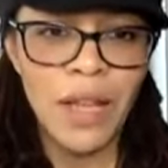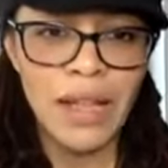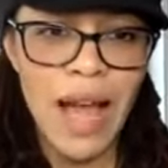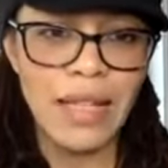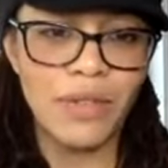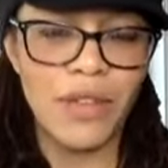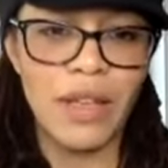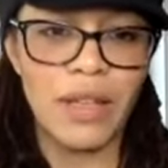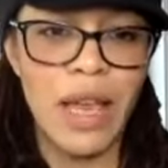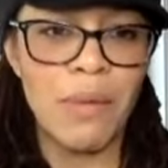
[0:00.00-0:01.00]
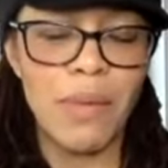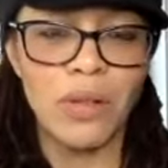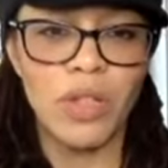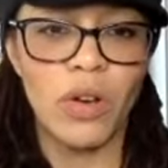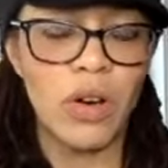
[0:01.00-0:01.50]
glass of chamomile
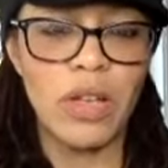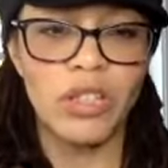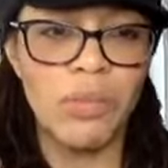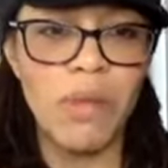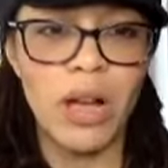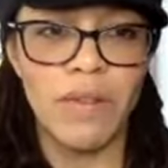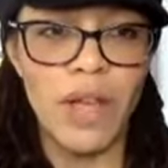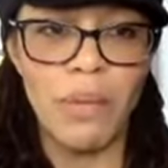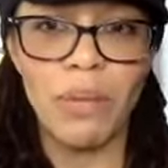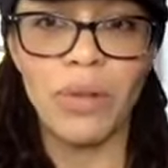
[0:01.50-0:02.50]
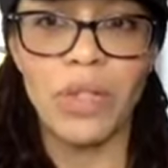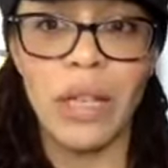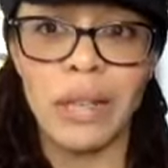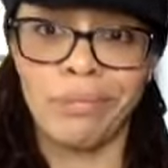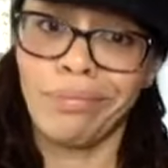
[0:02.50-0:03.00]
tea or a mug of chamomile
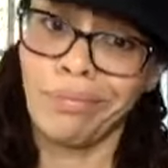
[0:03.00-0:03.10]
tea.